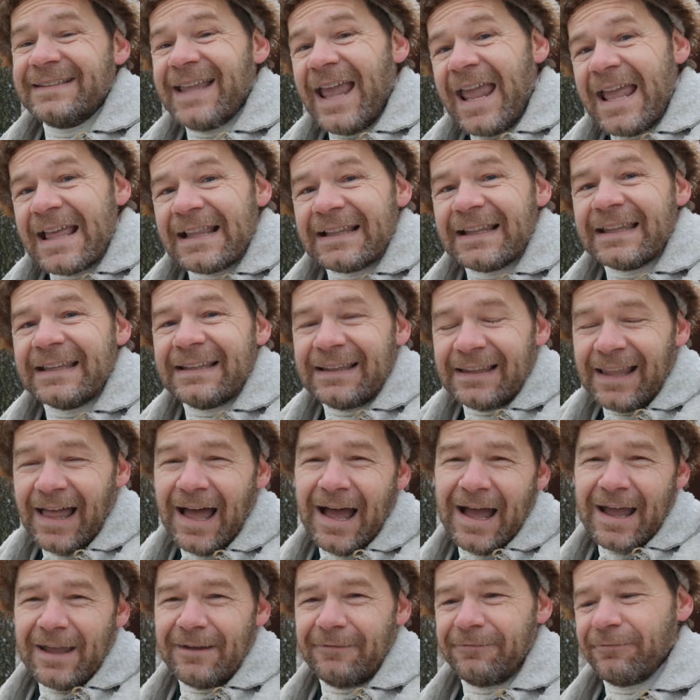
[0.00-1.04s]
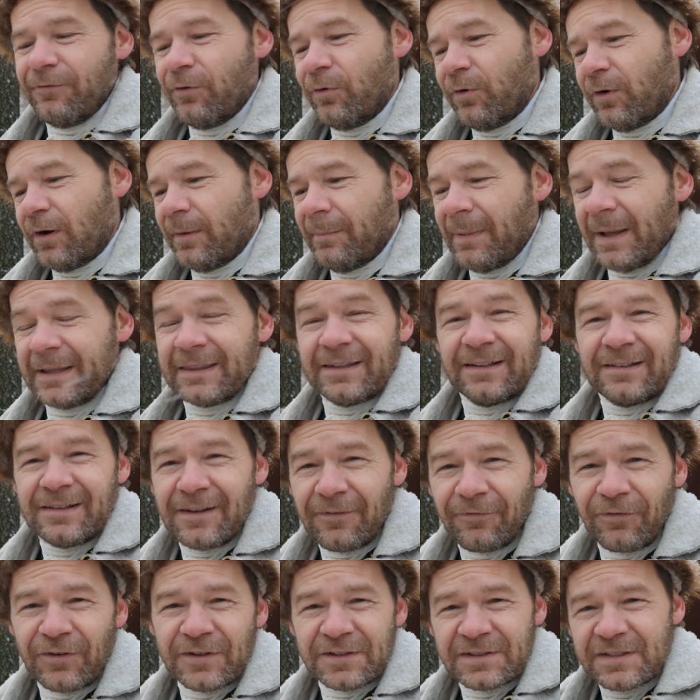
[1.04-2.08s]
daily life or about the
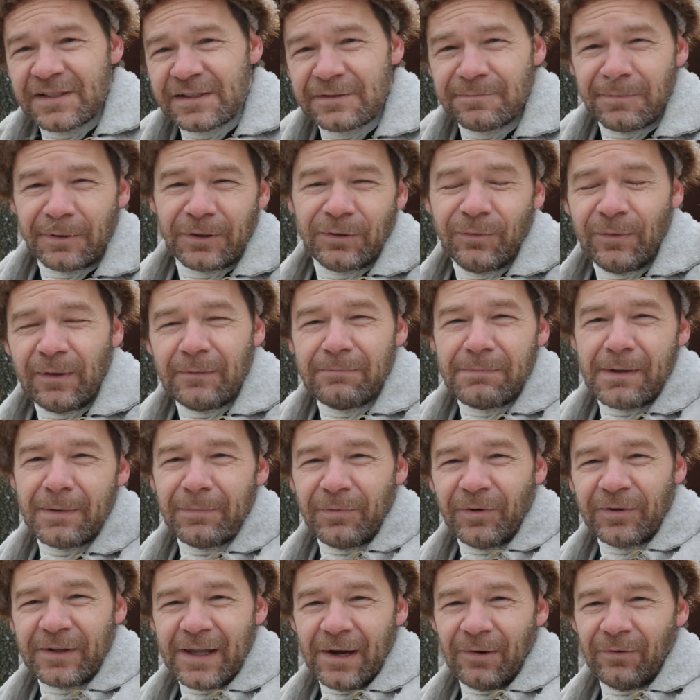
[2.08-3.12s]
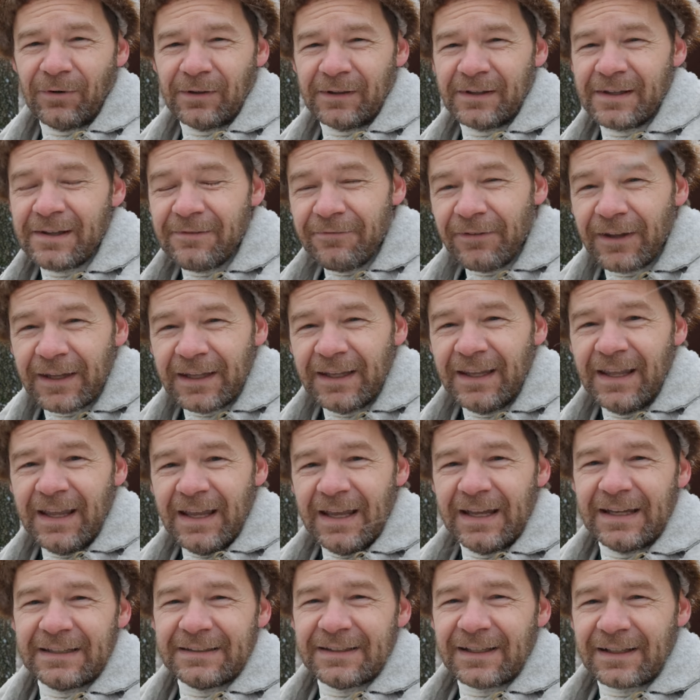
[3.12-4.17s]
differences between people that were living
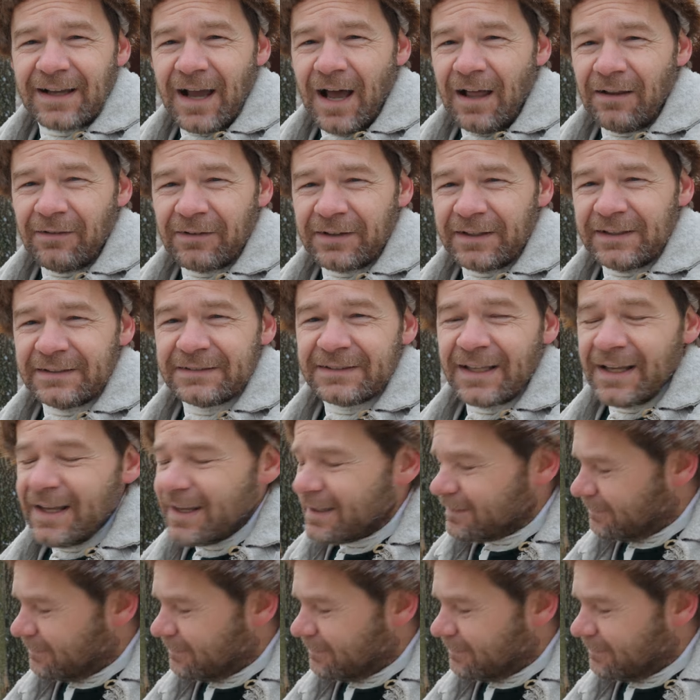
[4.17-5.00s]
in the colonies.